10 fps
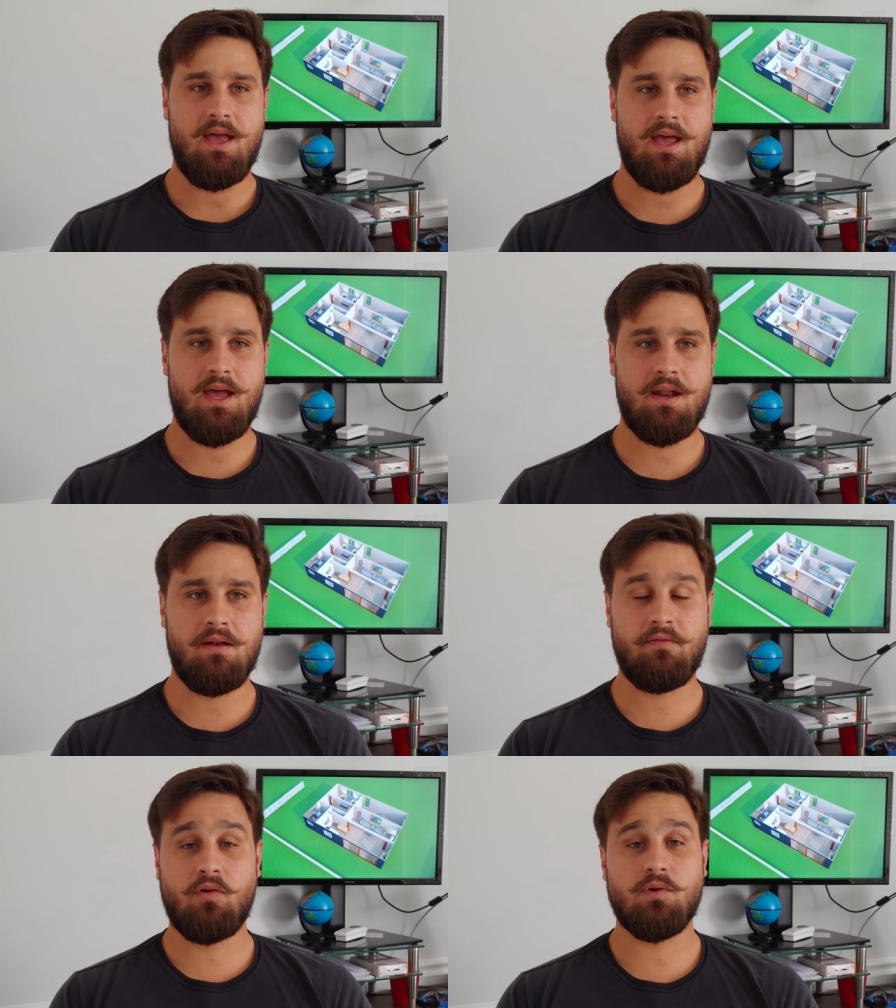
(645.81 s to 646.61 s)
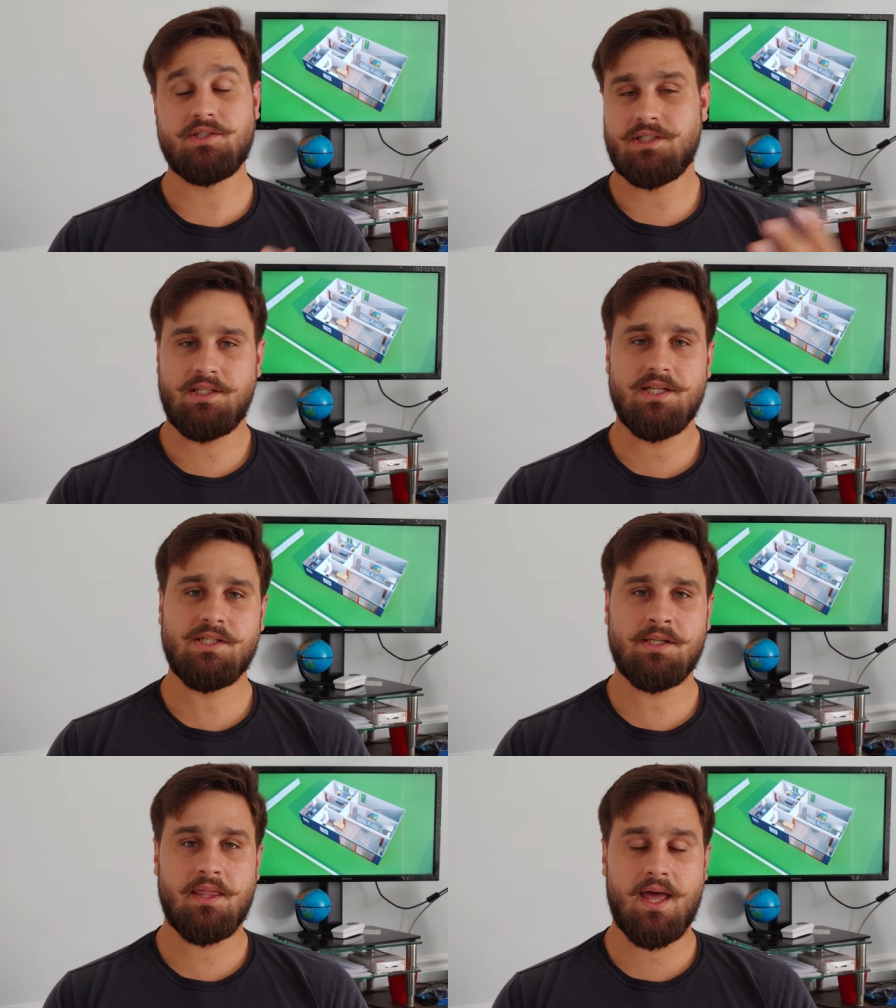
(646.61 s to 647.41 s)
And of course, in
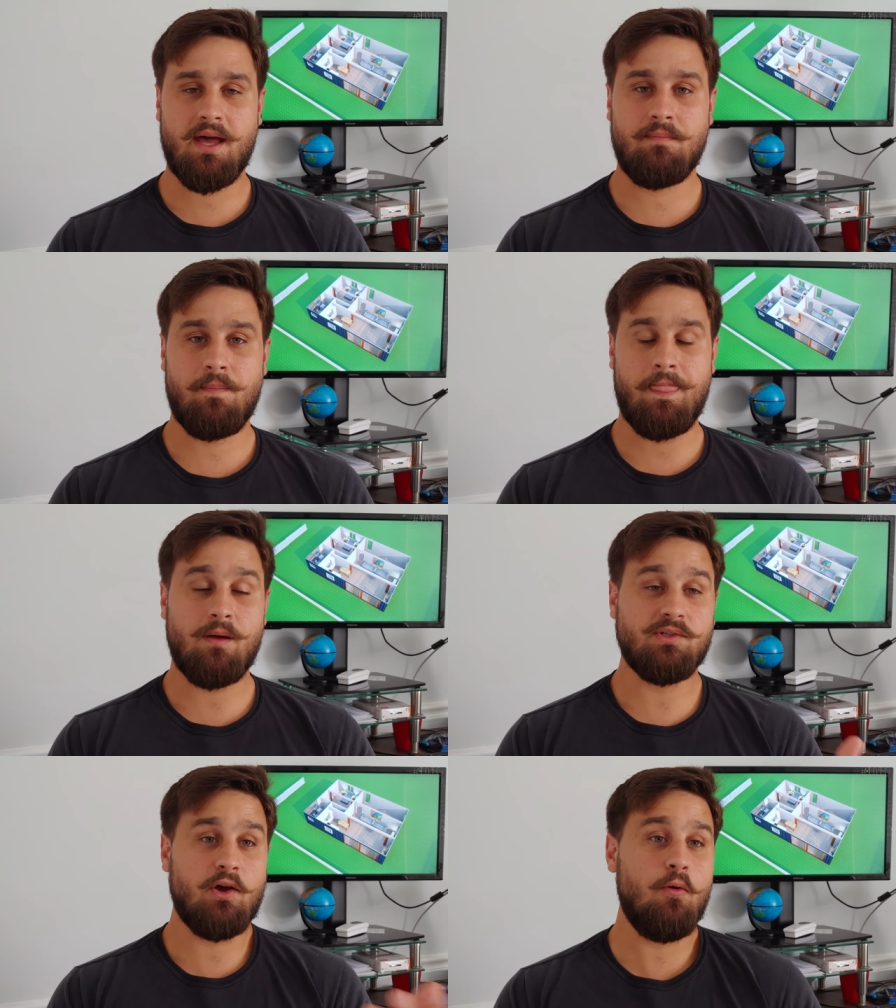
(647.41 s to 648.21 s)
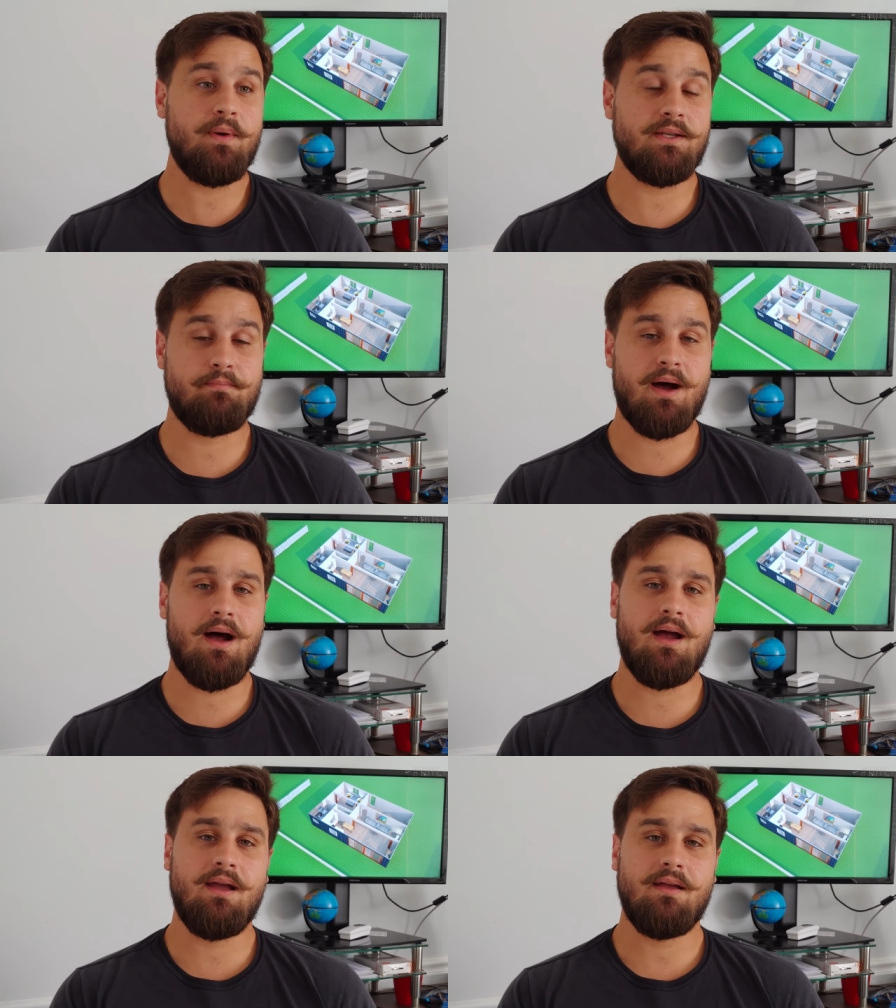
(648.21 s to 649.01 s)
addition to that, I was hoping to
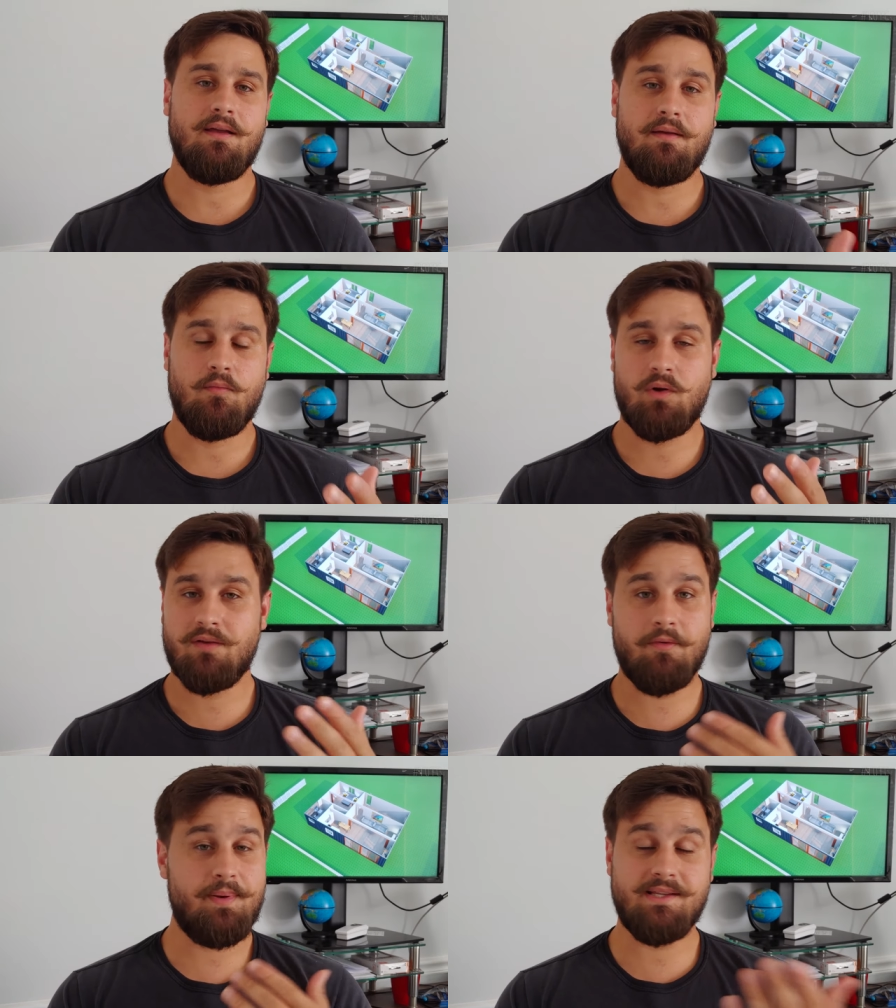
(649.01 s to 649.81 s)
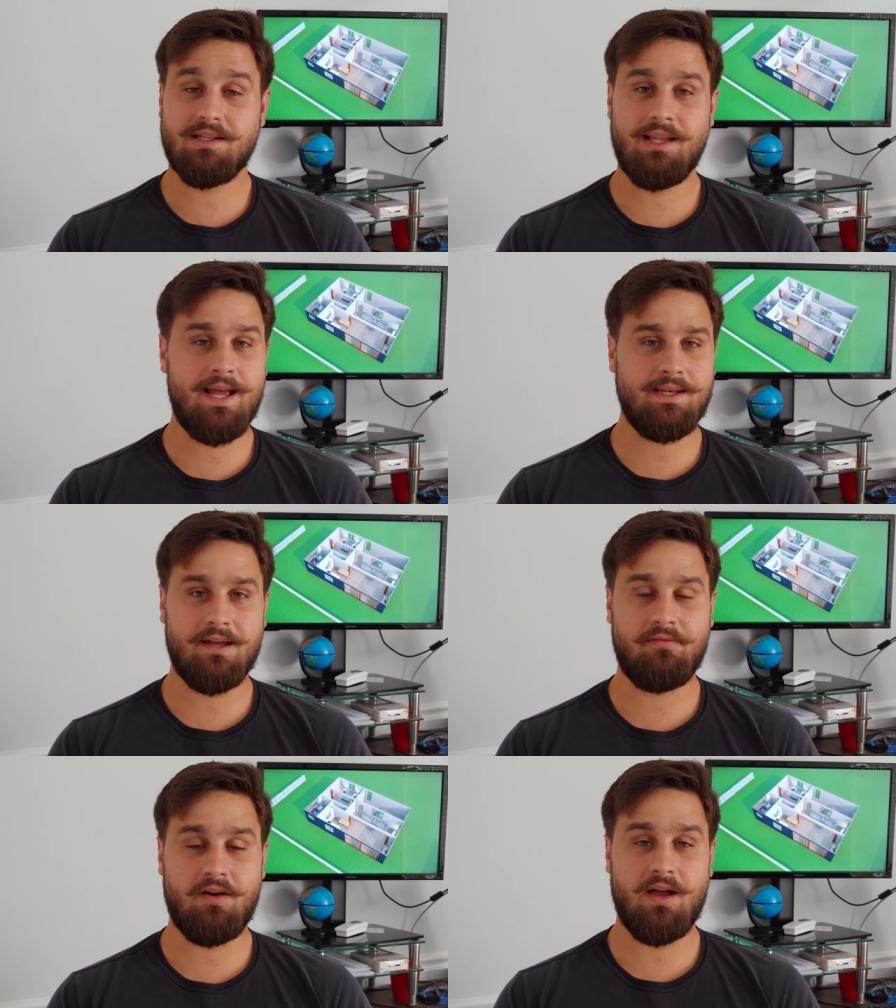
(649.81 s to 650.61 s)
buy whatever piece of land
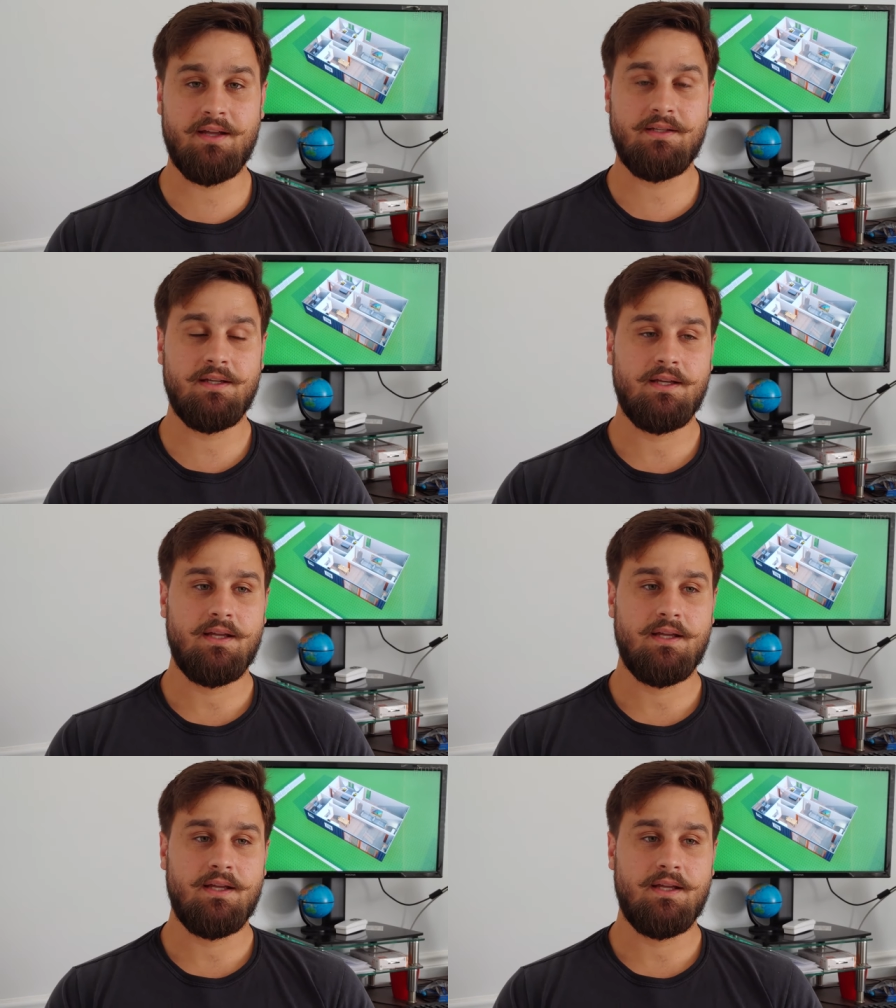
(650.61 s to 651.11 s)
I find